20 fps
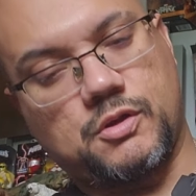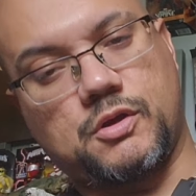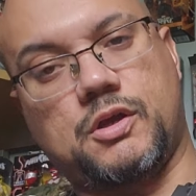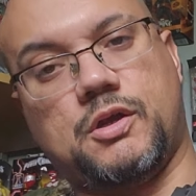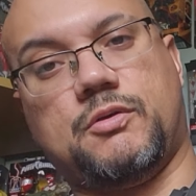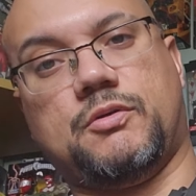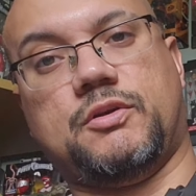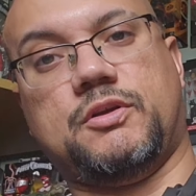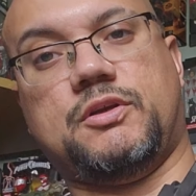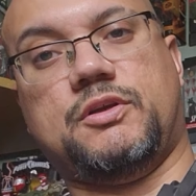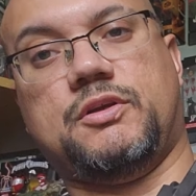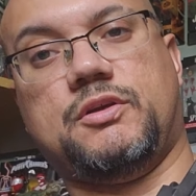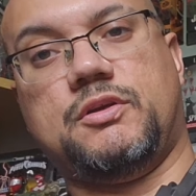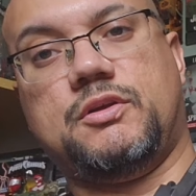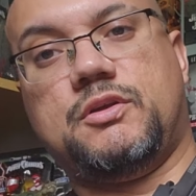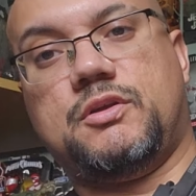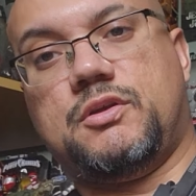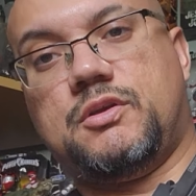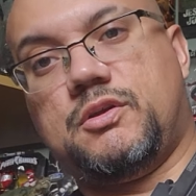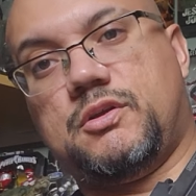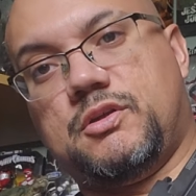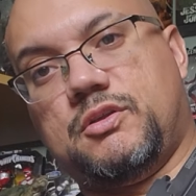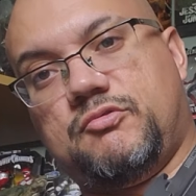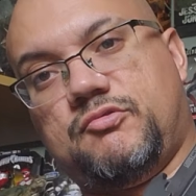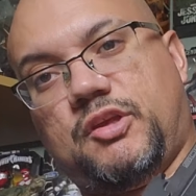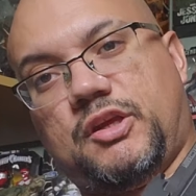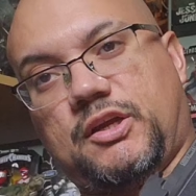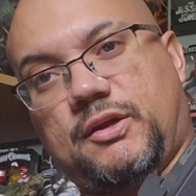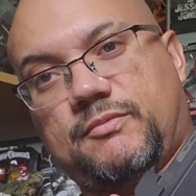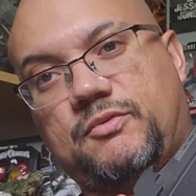I'm gonna
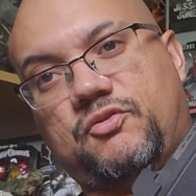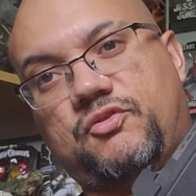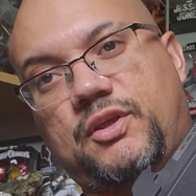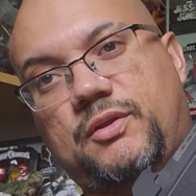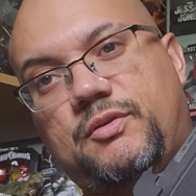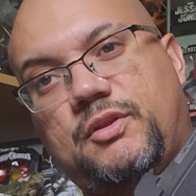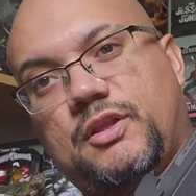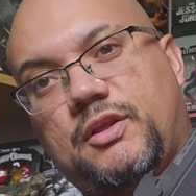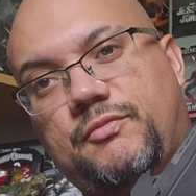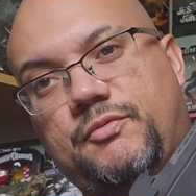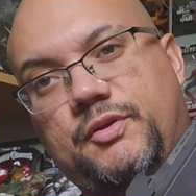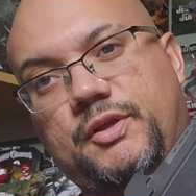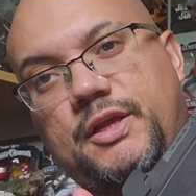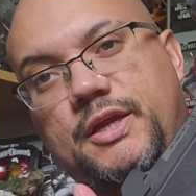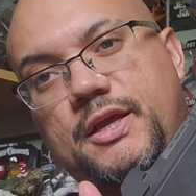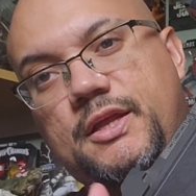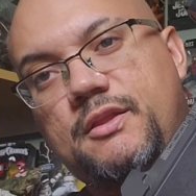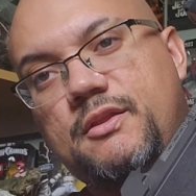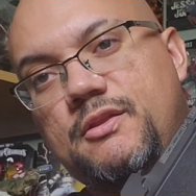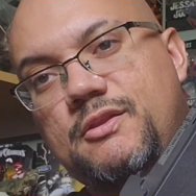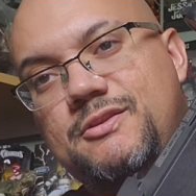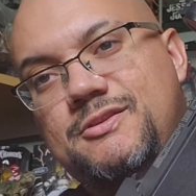take off the safety lever again.